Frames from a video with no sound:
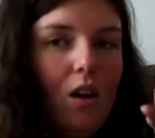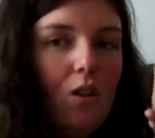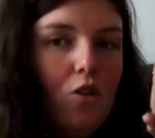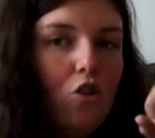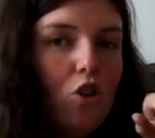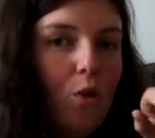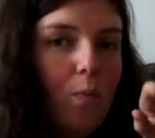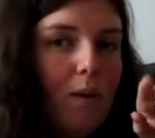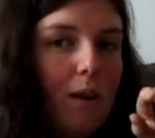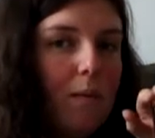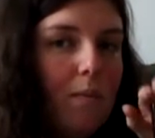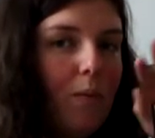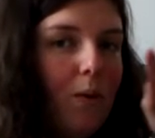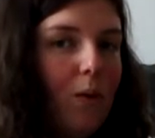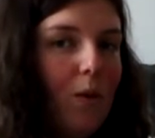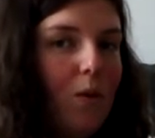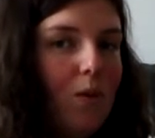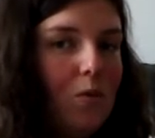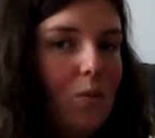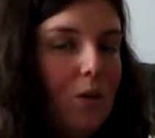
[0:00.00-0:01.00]
chopping
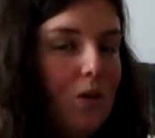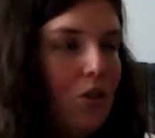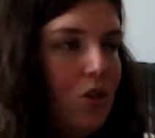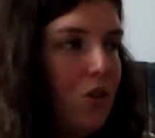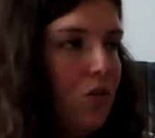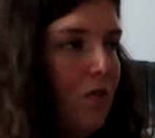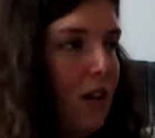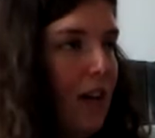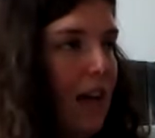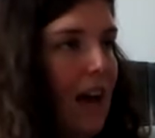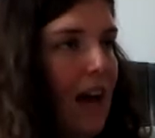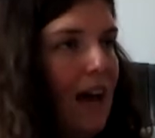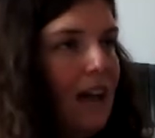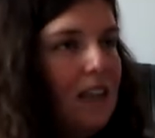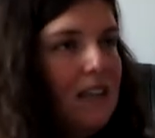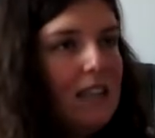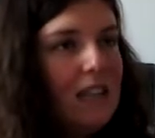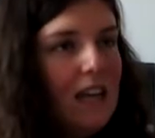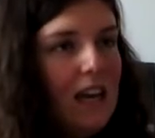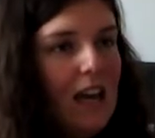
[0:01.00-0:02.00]
board, which is really
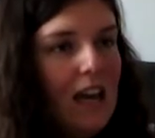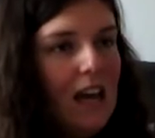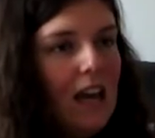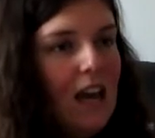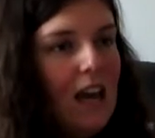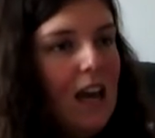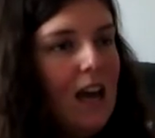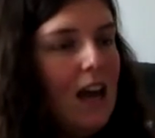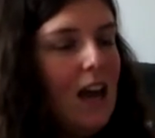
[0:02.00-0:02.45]
handy.